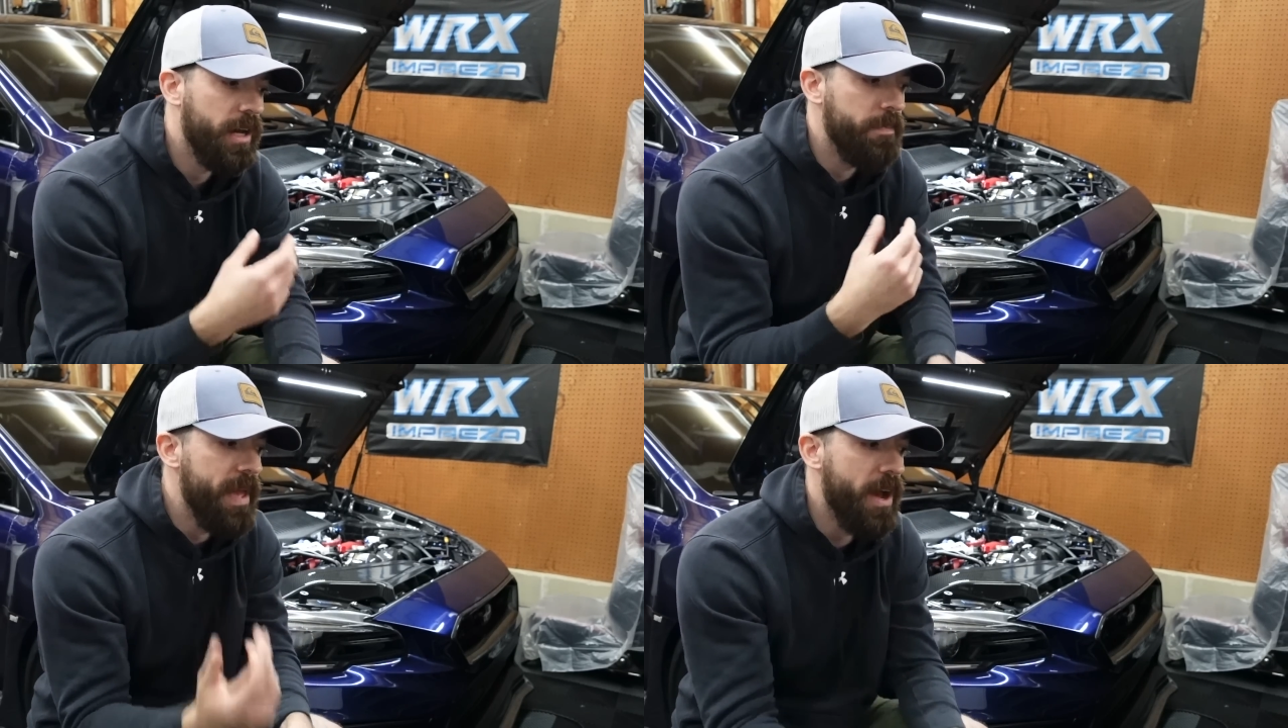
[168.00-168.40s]

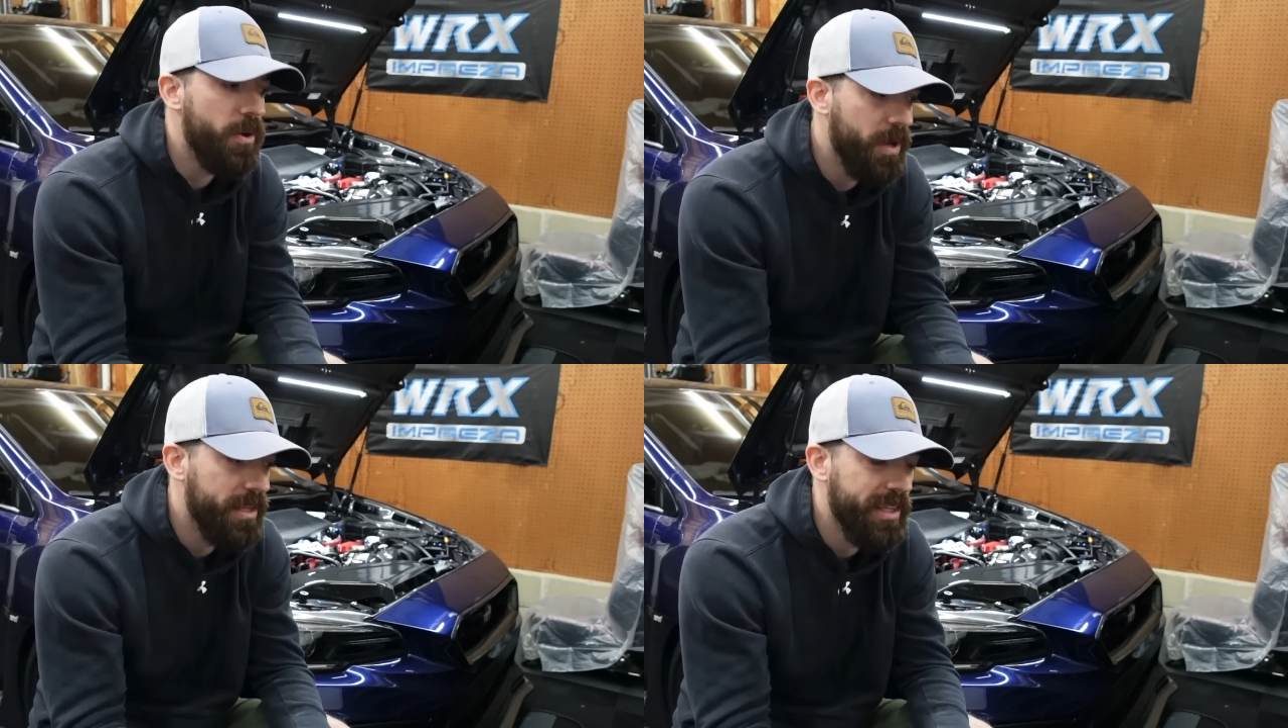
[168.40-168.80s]

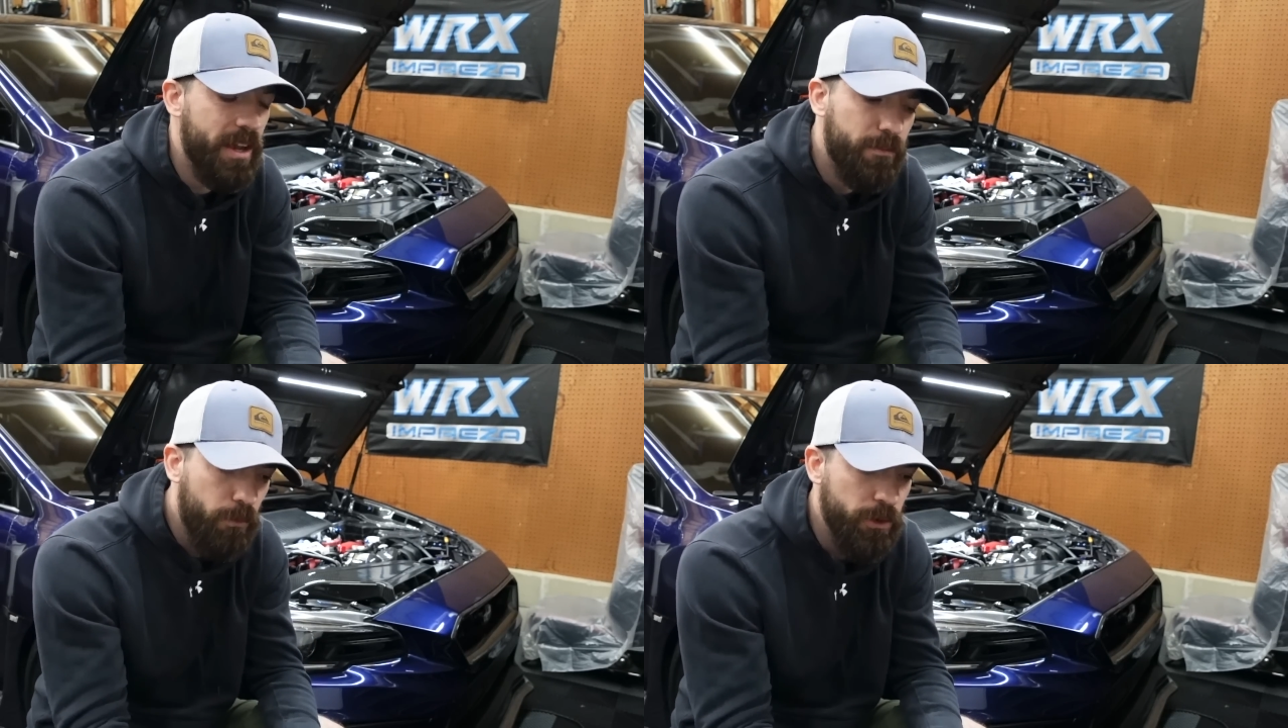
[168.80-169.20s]
Now, the
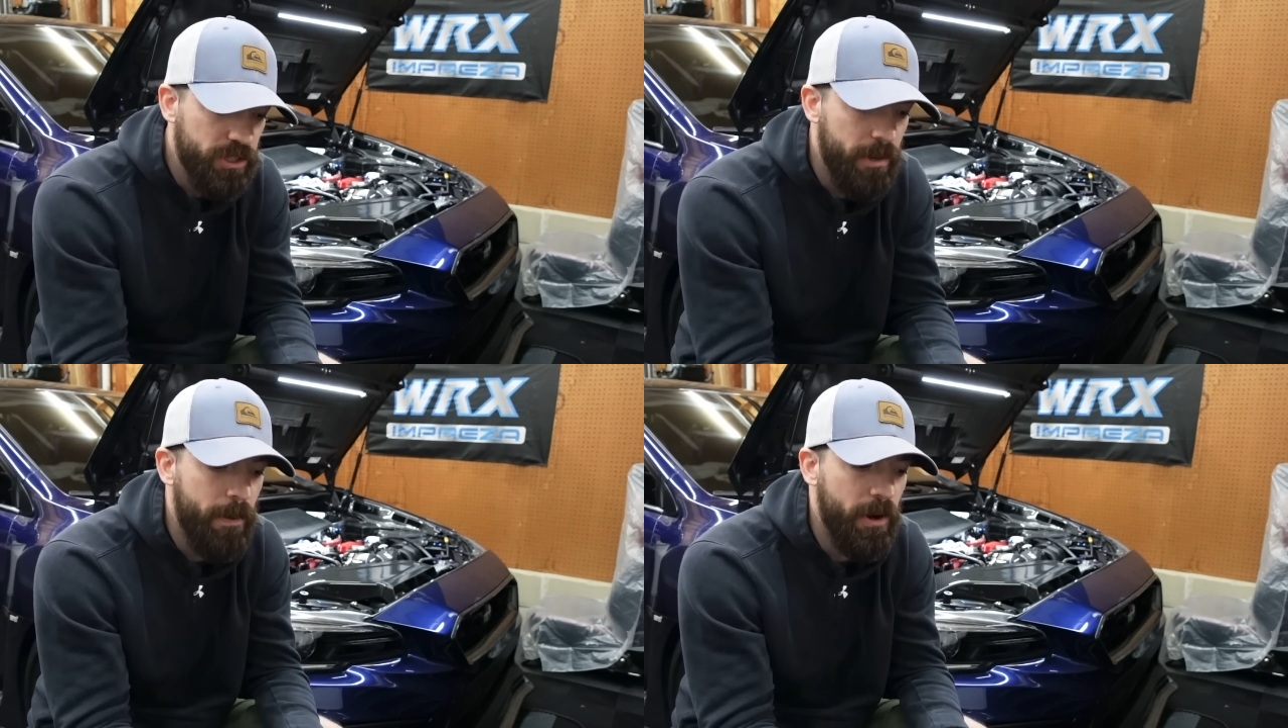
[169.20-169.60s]

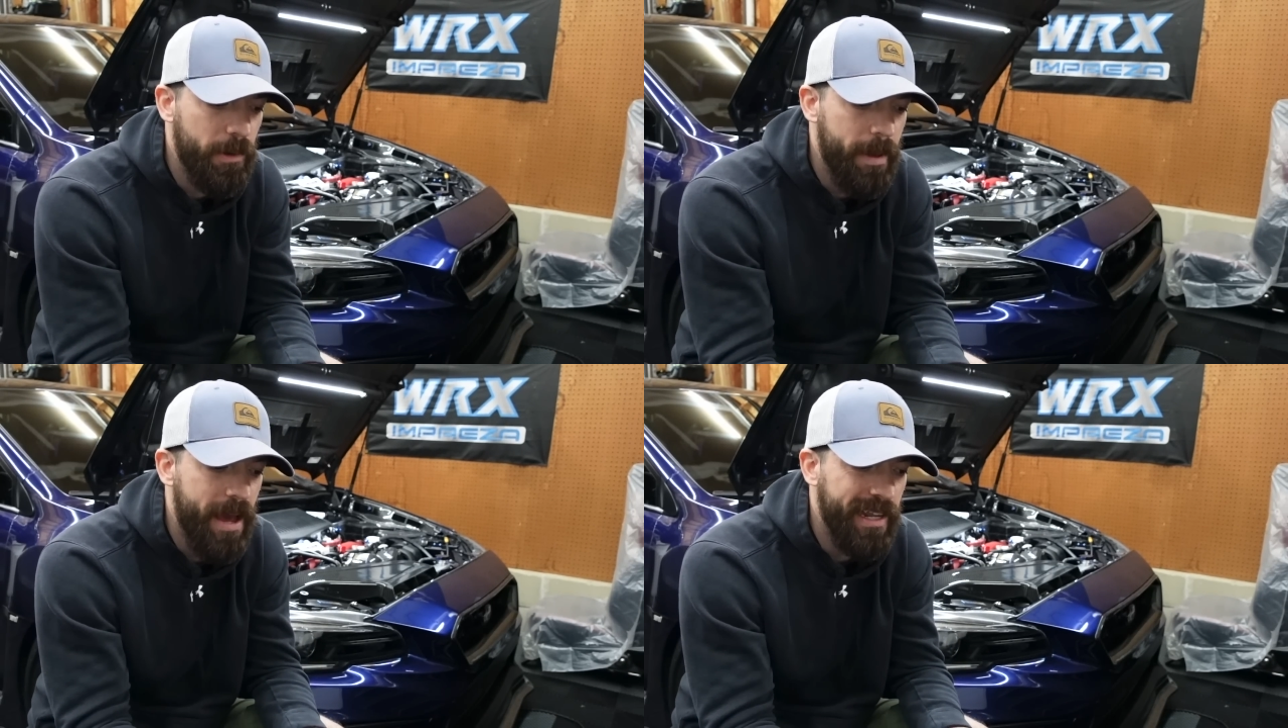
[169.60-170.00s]
unfortunate part
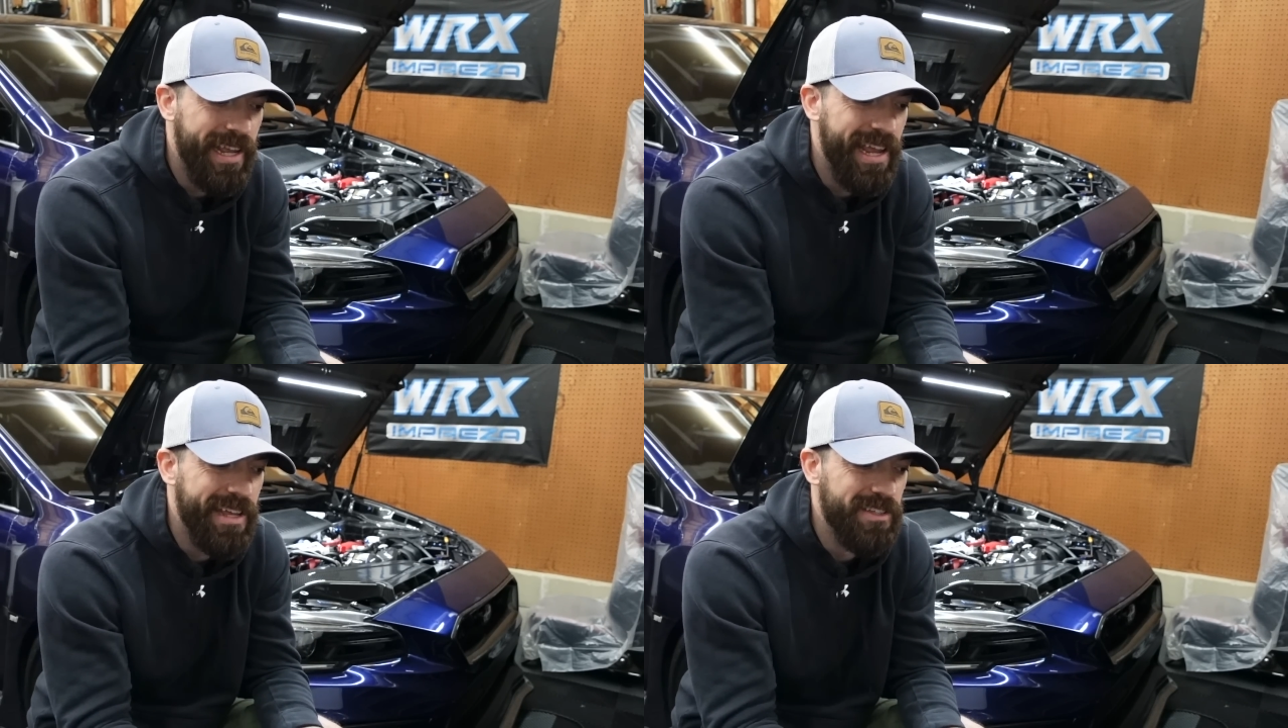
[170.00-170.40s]
about
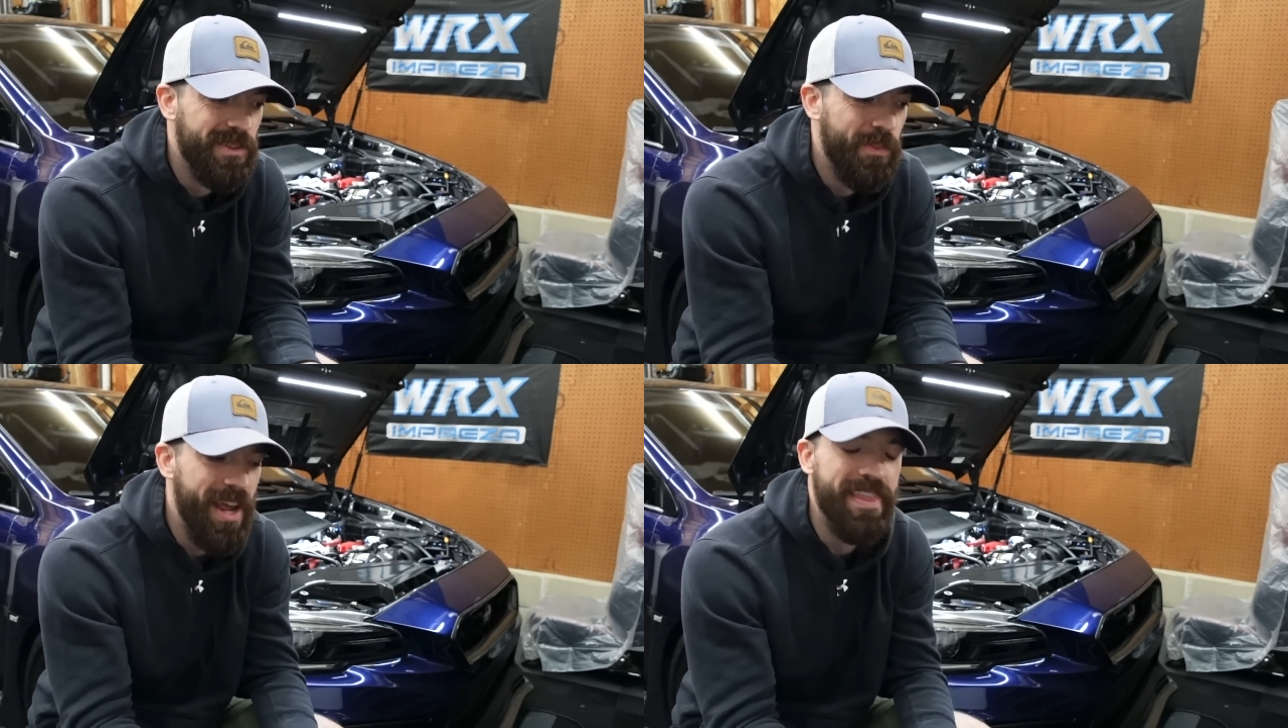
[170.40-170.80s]
it is
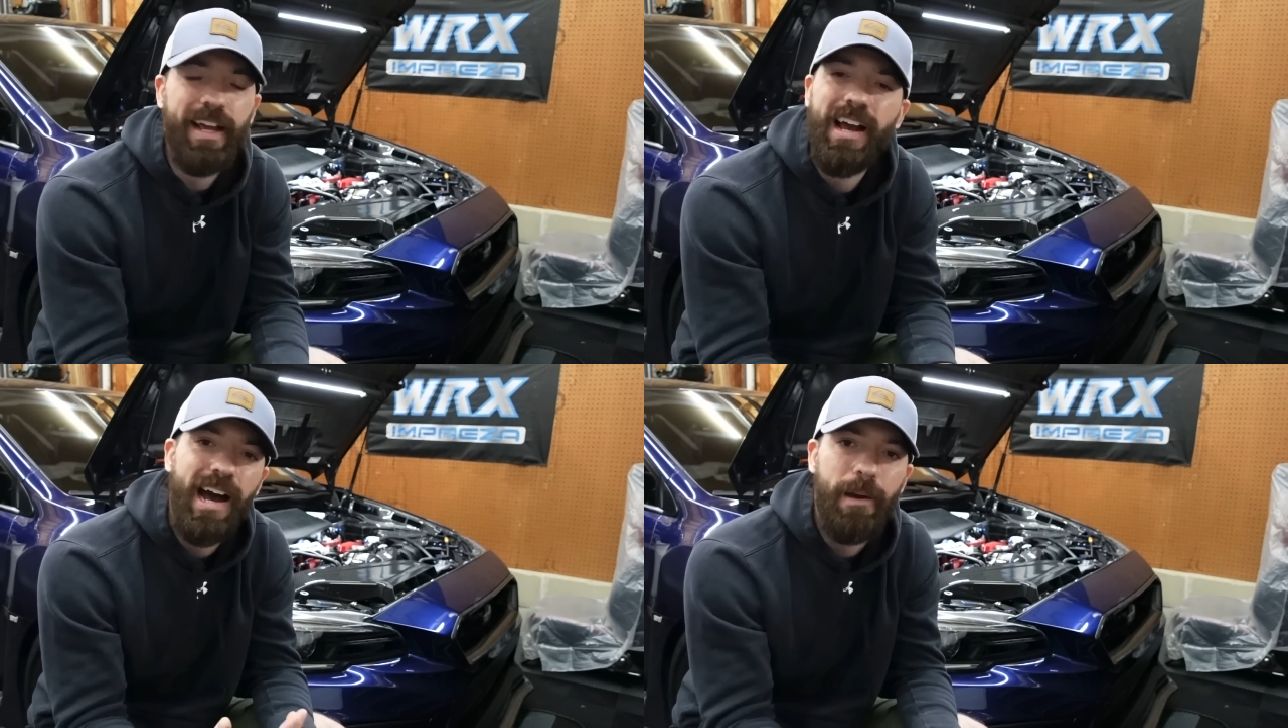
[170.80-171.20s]
the way
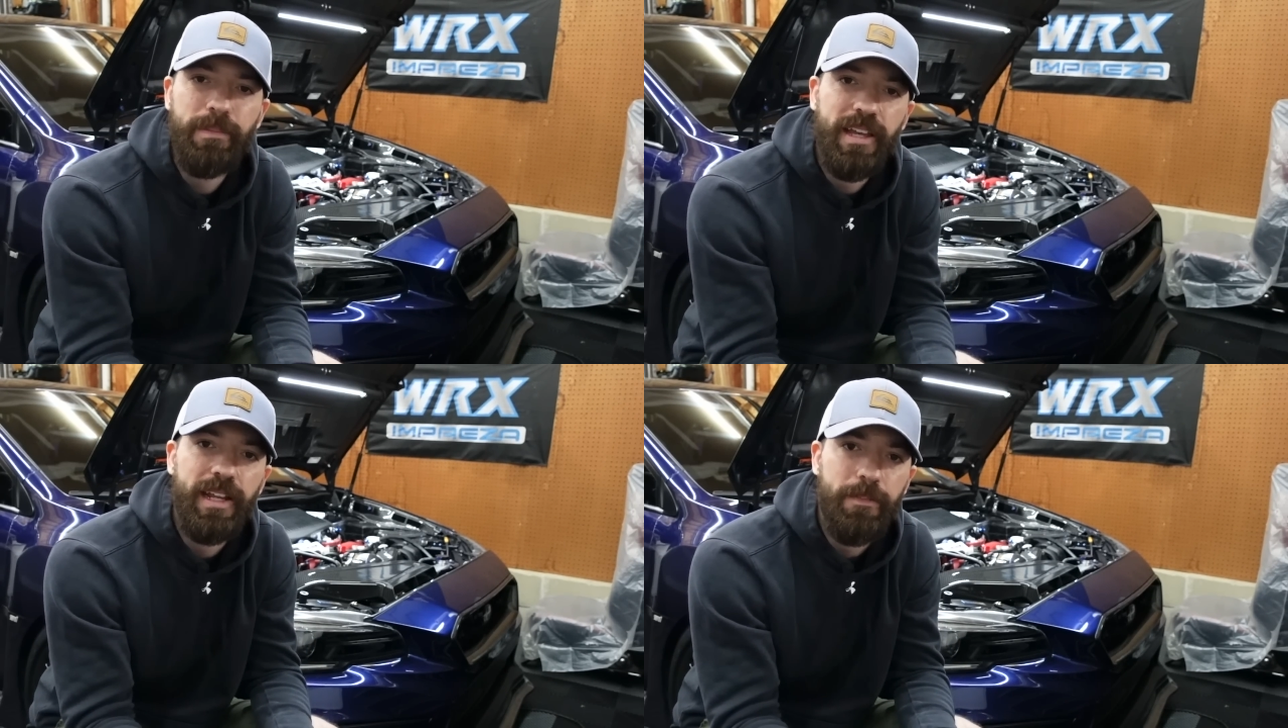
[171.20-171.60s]
that
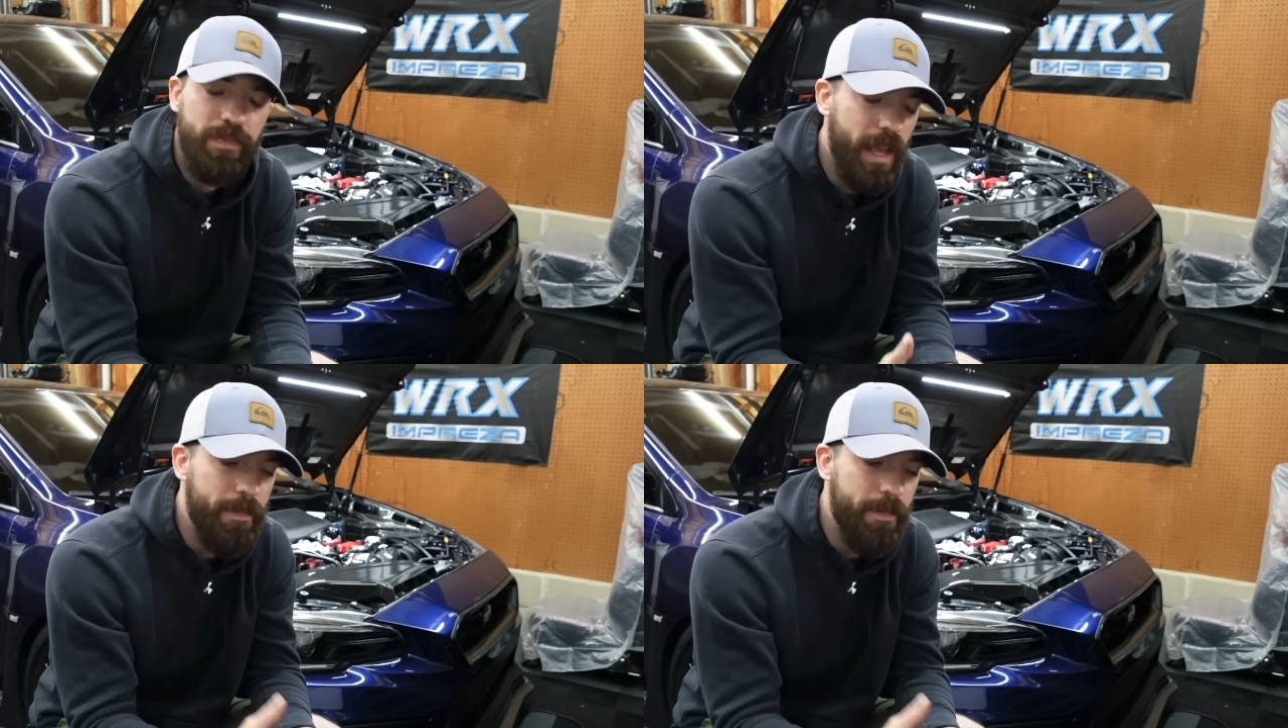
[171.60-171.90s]
Cobb did it.